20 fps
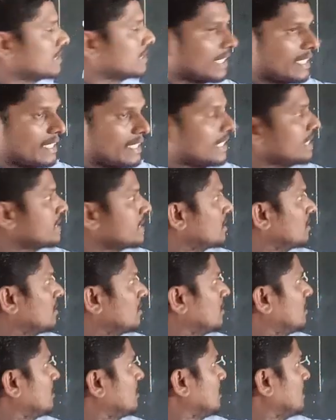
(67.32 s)
genetics.
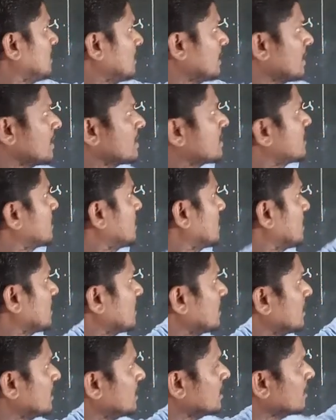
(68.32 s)
It
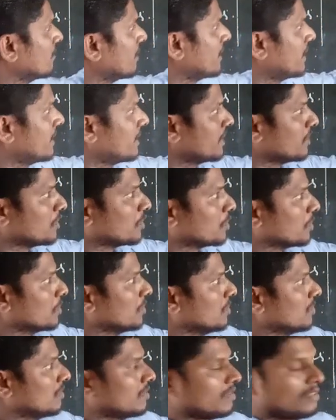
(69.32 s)
is divided into
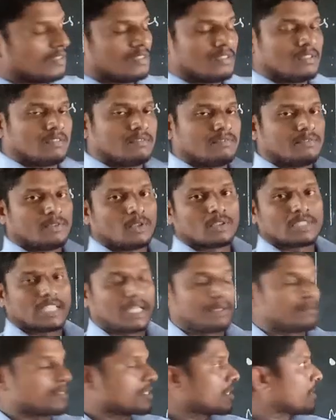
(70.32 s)
4
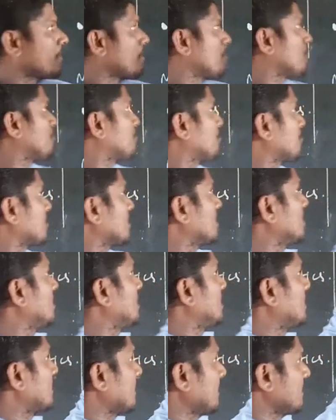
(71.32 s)
types:
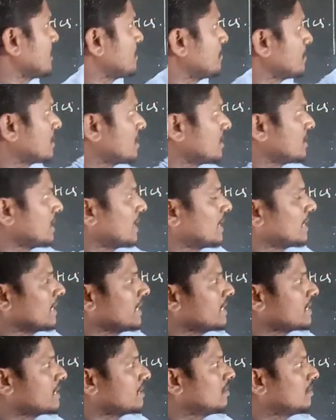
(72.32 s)
transmission
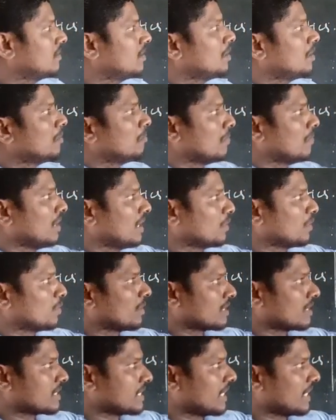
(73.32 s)
genetics,
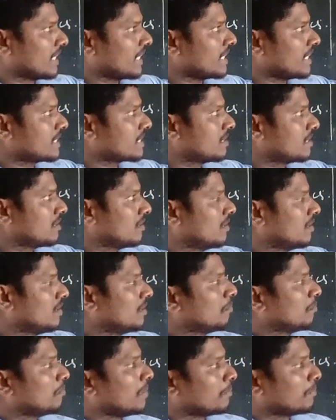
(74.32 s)
molecular genetics,
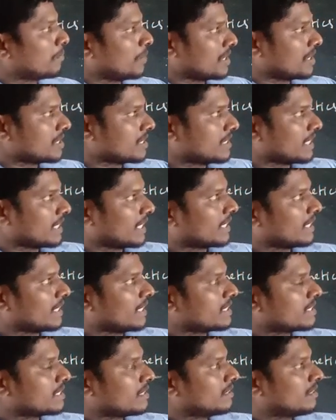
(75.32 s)
population
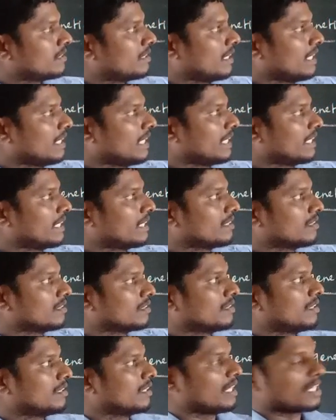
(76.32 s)
genetics, and
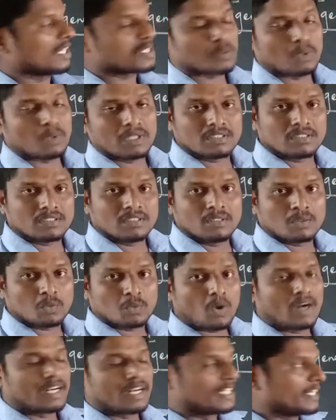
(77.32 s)
last one,
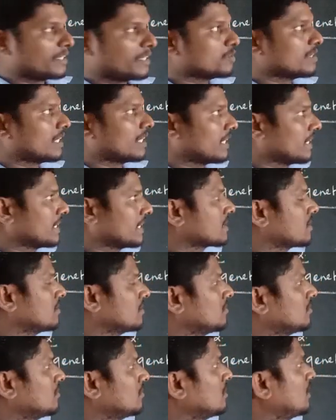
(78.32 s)
quantitative genetics.
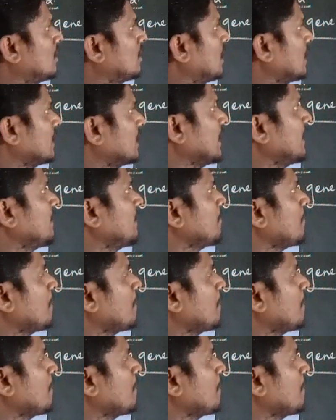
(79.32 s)
And then